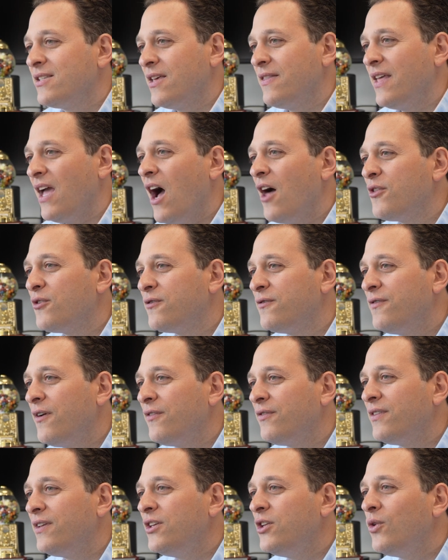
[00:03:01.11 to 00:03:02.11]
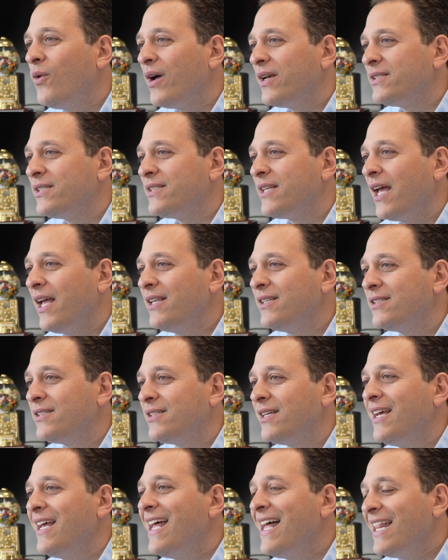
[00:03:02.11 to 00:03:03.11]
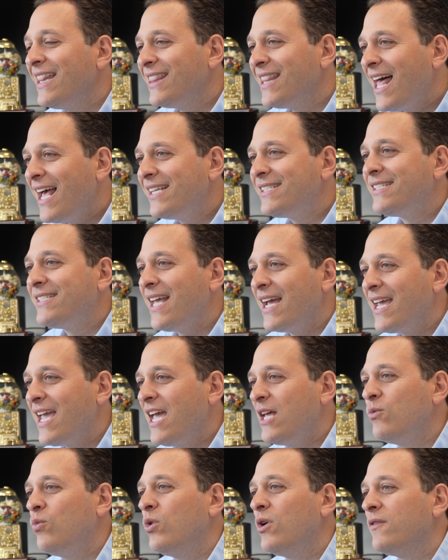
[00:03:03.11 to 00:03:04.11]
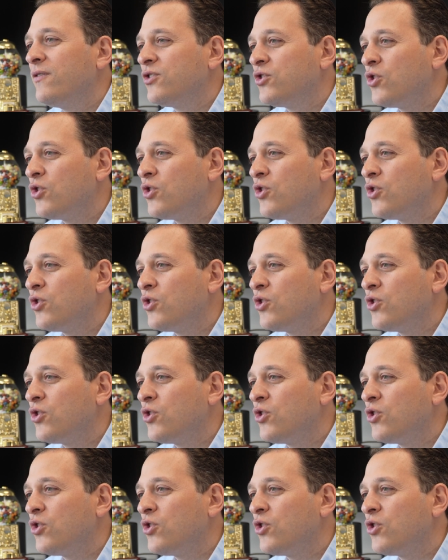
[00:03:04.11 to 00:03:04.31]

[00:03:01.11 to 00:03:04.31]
to the other 50 U.S. states, last decade would have